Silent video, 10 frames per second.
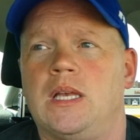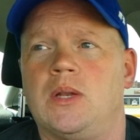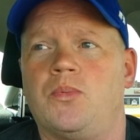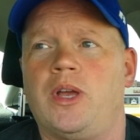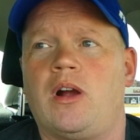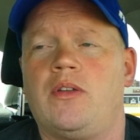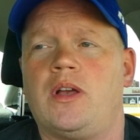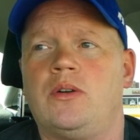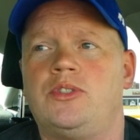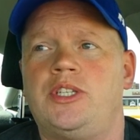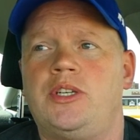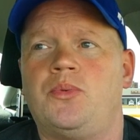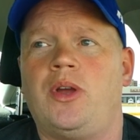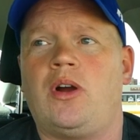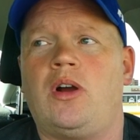and we are the OG.
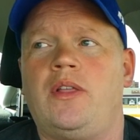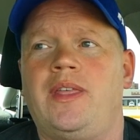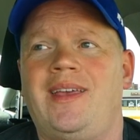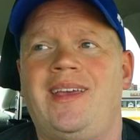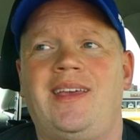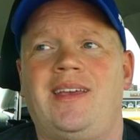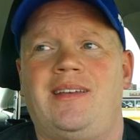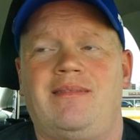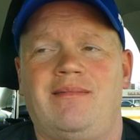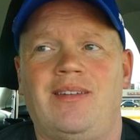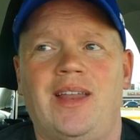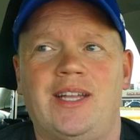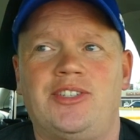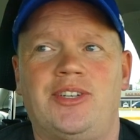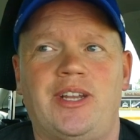We are the
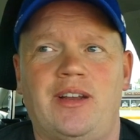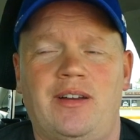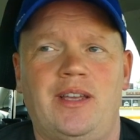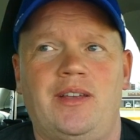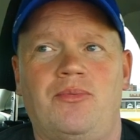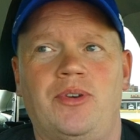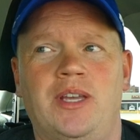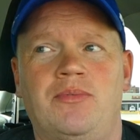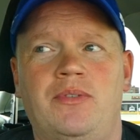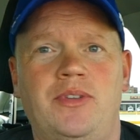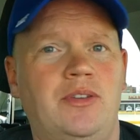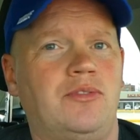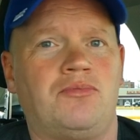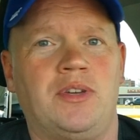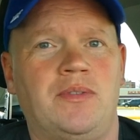legendary. Reed
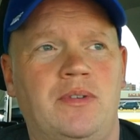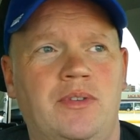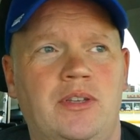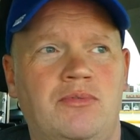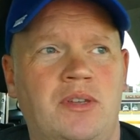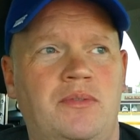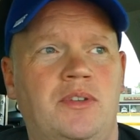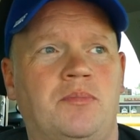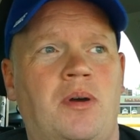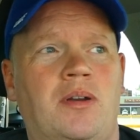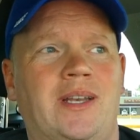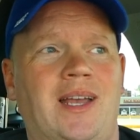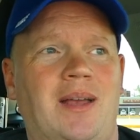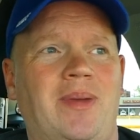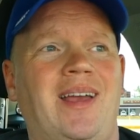reviews, Reed reviews, Reed reviews, party
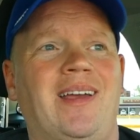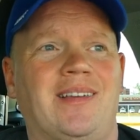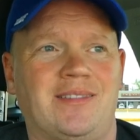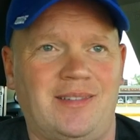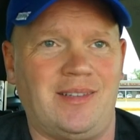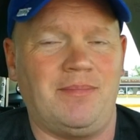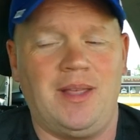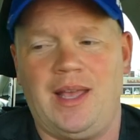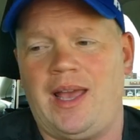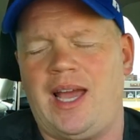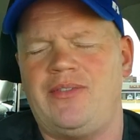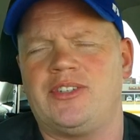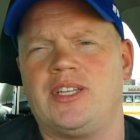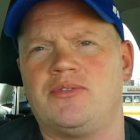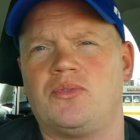time. Excellent. Have
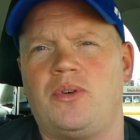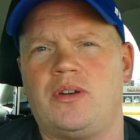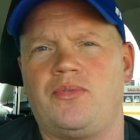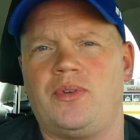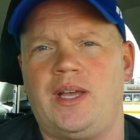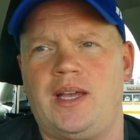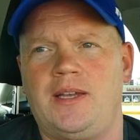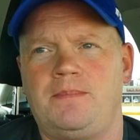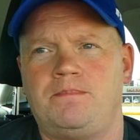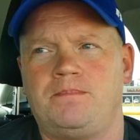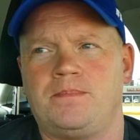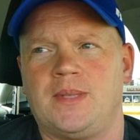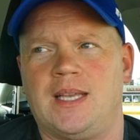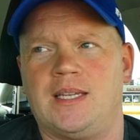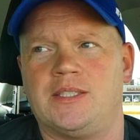yourselves a wonderful day.
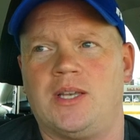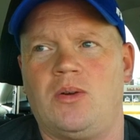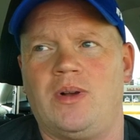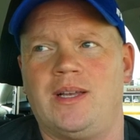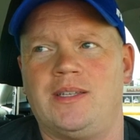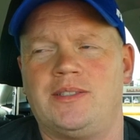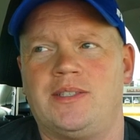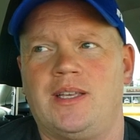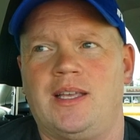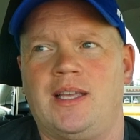And as always,